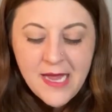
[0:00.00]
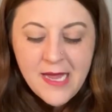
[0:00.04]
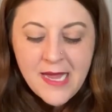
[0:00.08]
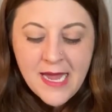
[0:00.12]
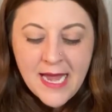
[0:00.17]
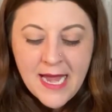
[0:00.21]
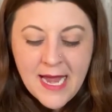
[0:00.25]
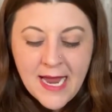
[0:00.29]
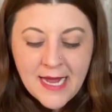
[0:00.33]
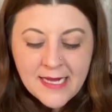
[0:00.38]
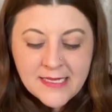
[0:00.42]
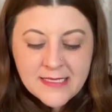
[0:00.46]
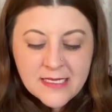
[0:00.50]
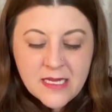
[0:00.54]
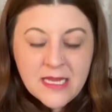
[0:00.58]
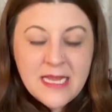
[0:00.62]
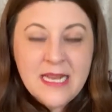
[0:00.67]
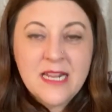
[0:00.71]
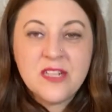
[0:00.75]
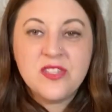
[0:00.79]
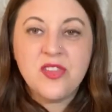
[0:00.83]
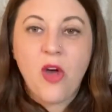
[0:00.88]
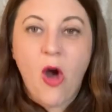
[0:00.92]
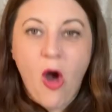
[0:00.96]
and
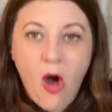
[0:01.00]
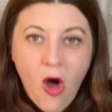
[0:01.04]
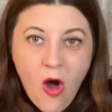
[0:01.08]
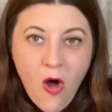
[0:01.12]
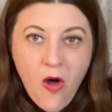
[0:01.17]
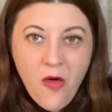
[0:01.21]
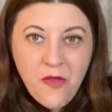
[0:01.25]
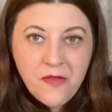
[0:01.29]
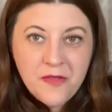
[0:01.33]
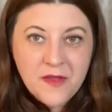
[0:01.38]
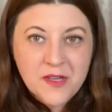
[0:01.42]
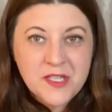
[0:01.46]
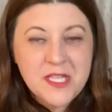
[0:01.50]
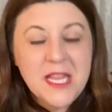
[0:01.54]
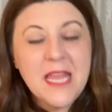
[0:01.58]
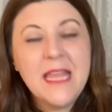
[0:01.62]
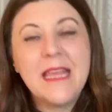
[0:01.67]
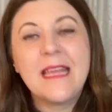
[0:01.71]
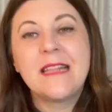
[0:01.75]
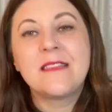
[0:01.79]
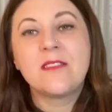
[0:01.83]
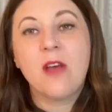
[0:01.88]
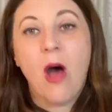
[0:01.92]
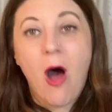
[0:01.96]
it's all, they're
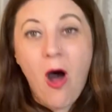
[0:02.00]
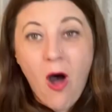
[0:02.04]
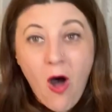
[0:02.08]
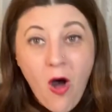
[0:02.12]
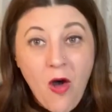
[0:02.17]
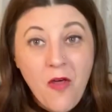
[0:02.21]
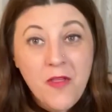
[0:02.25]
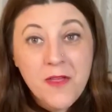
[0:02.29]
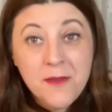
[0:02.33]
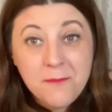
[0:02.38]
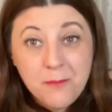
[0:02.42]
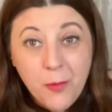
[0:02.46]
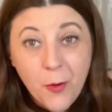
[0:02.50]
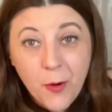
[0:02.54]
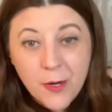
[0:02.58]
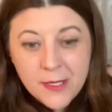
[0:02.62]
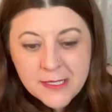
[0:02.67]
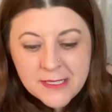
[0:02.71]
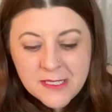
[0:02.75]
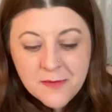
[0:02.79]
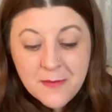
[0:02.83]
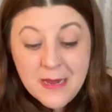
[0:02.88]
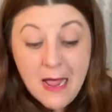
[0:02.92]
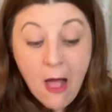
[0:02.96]
saying it's all
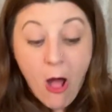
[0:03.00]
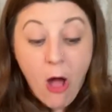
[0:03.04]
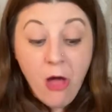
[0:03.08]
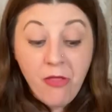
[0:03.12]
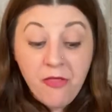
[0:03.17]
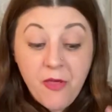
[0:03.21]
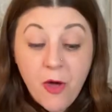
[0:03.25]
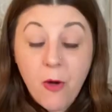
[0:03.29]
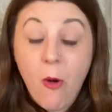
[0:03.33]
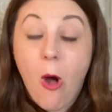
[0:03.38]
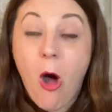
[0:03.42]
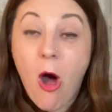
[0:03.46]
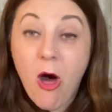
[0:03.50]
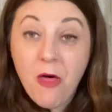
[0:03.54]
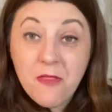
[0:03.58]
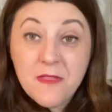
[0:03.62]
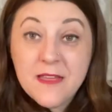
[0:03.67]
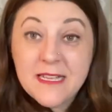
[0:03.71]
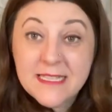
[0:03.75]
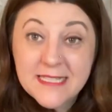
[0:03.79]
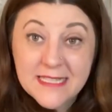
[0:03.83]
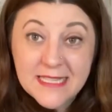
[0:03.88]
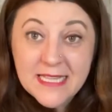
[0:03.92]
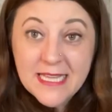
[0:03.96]
important to me. Although all
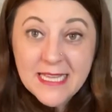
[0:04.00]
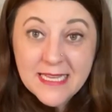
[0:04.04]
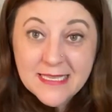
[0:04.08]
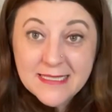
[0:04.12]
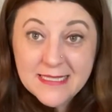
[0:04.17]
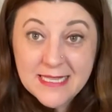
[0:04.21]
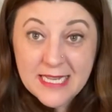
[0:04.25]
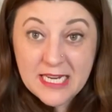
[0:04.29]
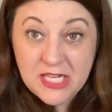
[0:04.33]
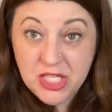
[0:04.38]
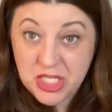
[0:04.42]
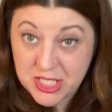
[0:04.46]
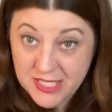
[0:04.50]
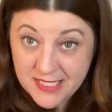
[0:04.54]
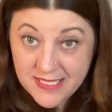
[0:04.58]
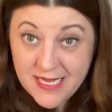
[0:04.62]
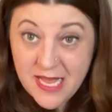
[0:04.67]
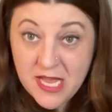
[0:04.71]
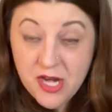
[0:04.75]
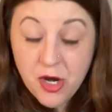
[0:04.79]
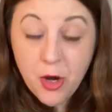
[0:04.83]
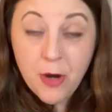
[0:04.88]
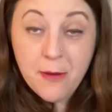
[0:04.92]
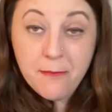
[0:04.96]
these things that I just
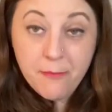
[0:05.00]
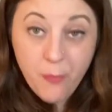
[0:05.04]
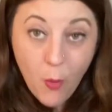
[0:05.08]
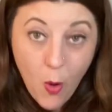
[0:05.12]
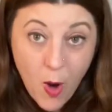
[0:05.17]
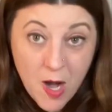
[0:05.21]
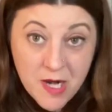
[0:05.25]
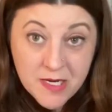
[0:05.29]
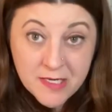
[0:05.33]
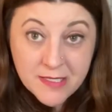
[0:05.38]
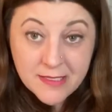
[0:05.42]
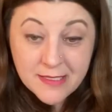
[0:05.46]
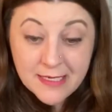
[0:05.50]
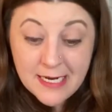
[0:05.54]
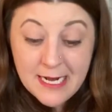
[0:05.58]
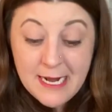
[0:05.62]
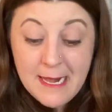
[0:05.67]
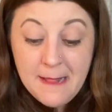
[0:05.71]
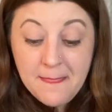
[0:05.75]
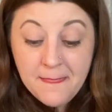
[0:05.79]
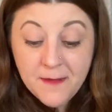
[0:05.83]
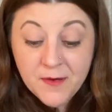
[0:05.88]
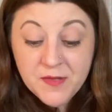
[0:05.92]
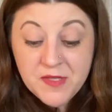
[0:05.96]
said are important,
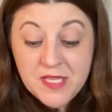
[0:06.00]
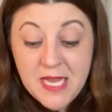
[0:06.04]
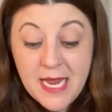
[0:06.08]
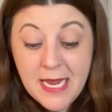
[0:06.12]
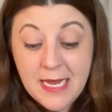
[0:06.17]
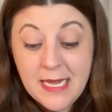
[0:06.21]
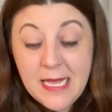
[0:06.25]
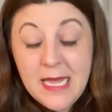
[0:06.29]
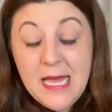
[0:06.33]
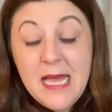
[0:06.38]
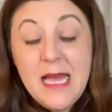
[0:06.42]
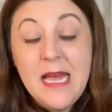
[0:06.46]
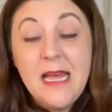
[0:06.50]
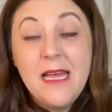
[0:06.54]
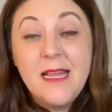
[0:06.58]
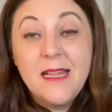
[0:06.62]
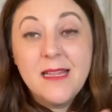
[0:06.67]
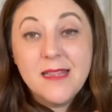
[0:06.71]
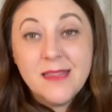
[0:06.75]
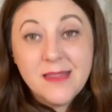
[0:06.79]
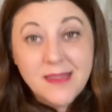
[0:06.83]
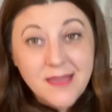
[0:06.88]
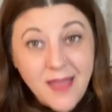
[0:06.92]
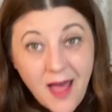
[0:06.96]
they're saying
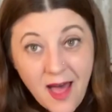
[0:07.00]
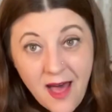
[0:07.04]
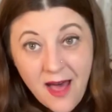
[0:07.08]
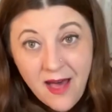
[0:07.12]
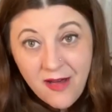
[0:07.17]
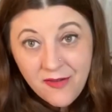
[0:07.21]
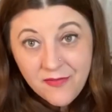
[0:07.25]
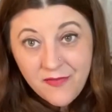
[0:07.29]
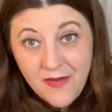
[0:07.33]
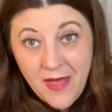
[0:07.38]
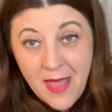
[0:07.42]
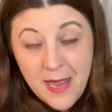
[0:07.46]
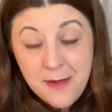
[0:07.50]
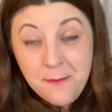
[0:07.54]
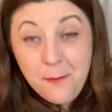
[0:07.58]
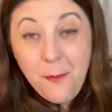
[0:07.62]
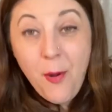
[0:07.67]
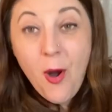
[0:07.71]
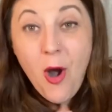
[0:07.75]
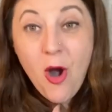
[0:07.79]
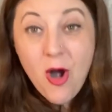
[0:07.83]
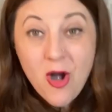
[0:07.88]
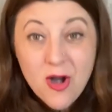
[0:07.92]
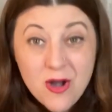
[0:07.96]
love and
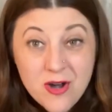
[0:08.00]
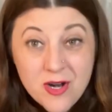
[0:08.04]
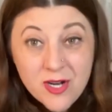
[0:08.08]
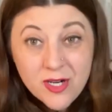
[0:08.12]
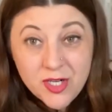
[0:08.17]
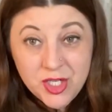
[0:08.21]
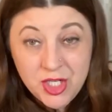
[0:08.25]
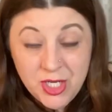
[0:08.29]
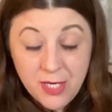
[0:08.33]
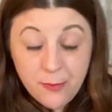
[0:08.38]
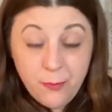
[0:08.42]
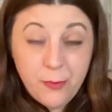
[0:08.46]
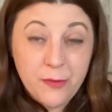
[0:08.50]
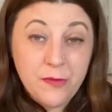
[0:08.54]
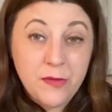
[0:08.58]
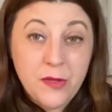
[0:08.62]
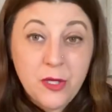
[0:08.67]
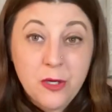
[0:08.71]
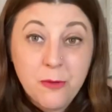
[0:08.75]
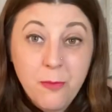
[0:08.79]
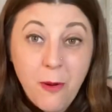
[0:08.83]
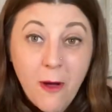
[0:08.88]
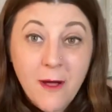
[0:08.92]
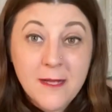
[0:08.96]
partnership with
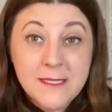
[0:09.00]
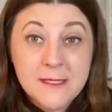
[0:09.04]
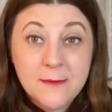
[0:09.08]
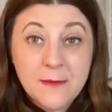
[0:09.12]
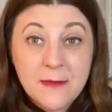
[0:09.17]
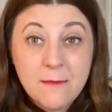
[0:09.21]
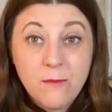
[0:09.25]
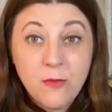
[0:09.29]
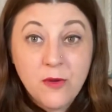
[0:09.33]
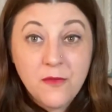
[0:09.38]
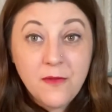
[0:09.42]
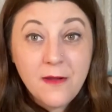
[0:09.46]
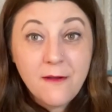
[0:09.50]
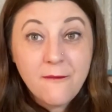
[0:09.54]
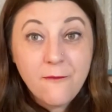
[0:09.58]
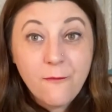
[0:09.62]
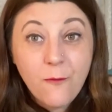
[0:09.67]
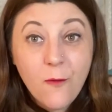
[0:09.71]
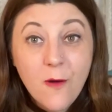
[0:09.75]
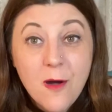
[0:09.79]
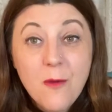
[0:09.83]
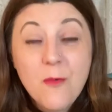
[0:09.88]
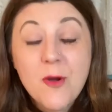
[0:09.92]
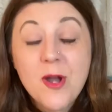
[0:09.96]
you possibly moving
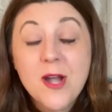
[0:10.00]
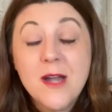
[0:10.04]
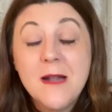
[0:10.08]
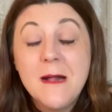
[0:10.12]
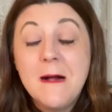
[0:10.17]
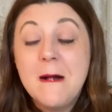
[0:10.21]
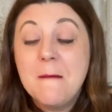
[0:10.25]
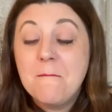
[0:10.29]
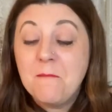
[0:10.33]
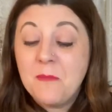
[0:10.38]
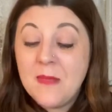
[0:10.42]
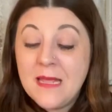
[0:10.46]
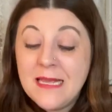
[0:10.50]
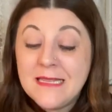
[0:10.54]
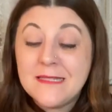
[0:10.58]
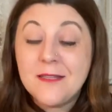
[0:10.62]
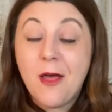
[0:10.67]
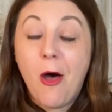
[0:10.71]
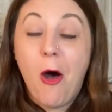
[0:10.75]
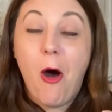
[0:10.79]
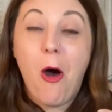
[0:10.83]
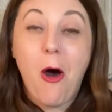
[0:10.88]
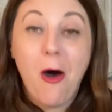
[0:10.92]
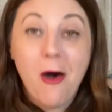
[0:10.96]
forward is
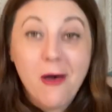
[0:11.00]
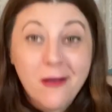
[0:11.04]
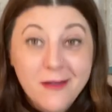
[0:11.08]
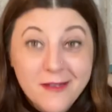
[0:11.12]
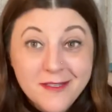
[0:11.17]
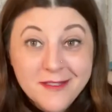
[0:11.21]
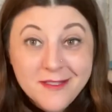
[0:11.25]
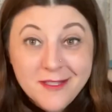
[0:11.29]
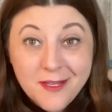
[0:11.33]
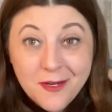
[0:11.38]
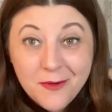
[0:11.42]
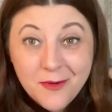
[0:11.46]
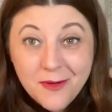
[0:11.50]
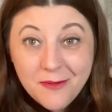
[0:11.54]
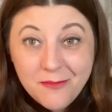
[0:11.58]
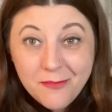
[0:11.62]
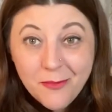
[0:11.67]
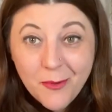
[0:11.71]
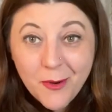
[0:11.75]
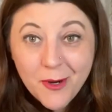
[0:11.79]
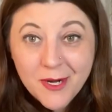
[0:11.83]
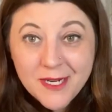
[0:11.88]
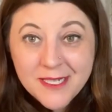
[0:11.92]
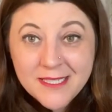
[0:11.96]
also
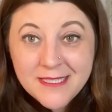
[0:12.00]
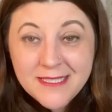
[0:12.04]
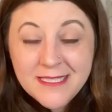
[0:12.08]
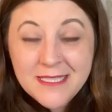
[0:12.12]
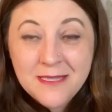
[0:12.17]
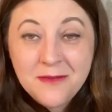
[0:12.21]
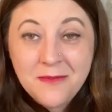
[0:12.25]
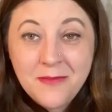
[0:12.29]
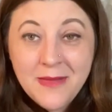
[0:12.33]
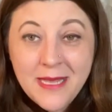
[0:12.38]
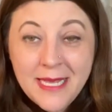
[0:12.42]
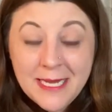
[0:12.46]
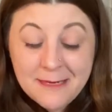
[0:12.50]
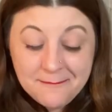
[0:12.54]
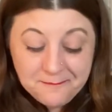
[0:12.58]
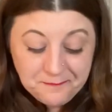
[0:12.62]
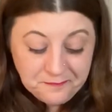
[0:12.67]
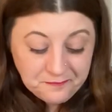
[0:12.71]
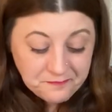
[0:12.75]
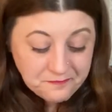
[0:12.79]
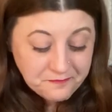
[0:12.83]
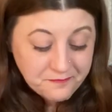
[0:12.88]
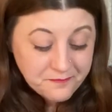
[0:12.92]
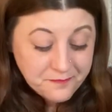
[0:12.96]
important to me.
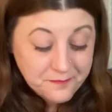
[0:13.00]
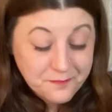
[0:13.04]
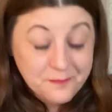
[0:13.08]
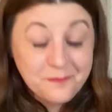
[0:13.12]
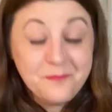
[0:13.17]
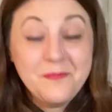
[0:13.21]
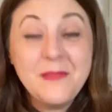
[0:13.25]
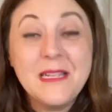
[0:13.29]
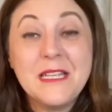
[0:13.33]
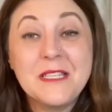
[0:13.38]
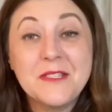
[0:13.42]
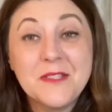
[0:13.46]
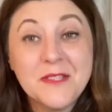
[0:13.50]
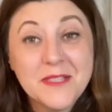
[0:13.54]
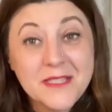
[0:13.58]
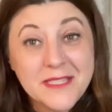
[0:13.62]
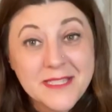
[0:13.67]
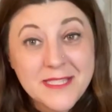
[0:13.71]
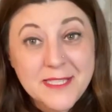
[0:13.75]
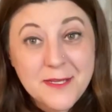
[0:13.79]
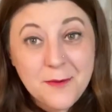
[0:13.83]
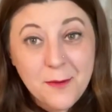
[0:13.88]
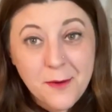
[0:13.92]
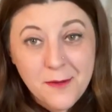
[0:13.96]
So let's
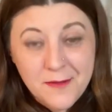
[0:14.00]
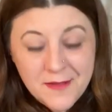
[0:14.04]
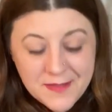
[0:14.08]
see where